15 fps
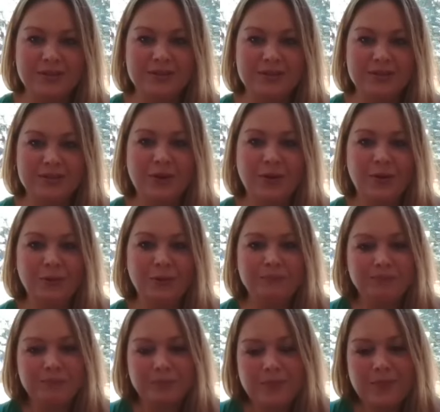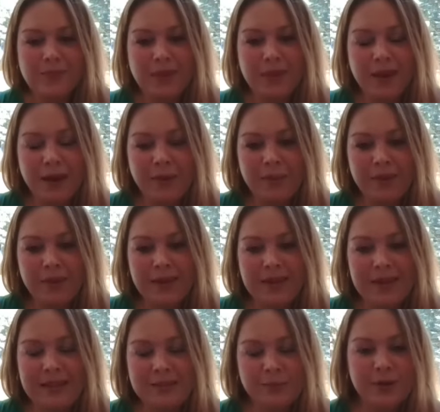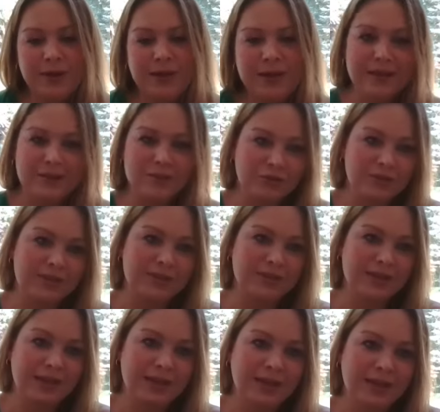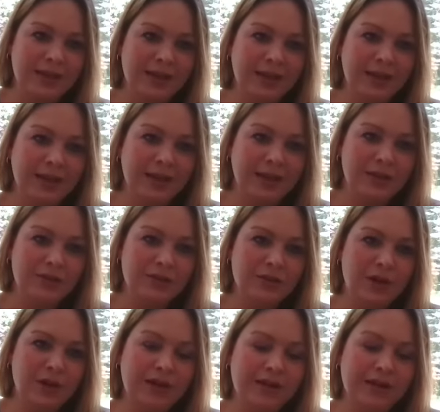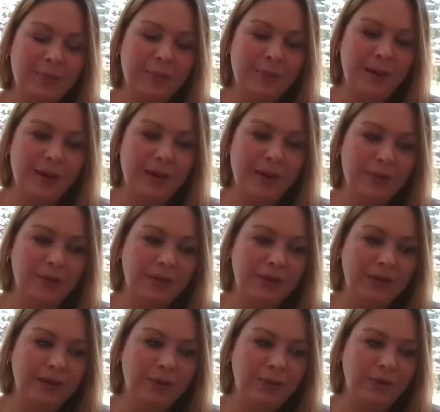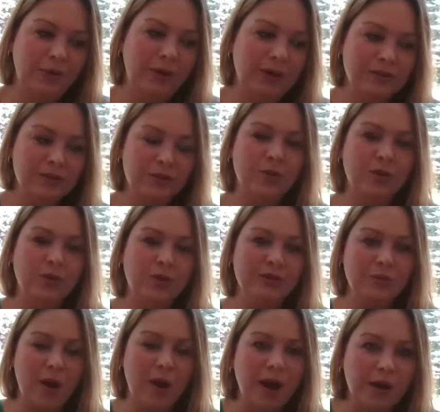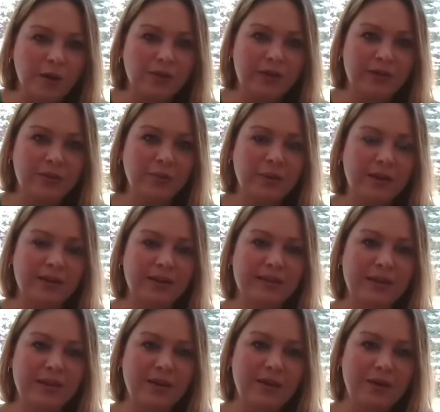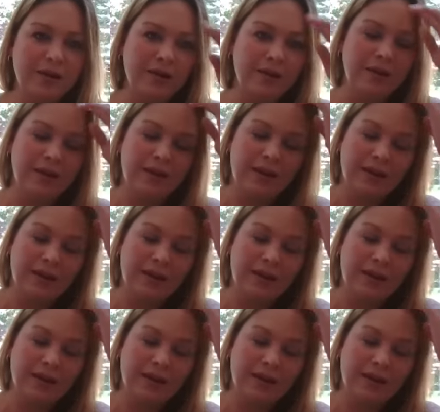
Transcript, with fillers: So um, it, it's pretty interesting uh, you're talking about you know credit scores and why are they the way that they are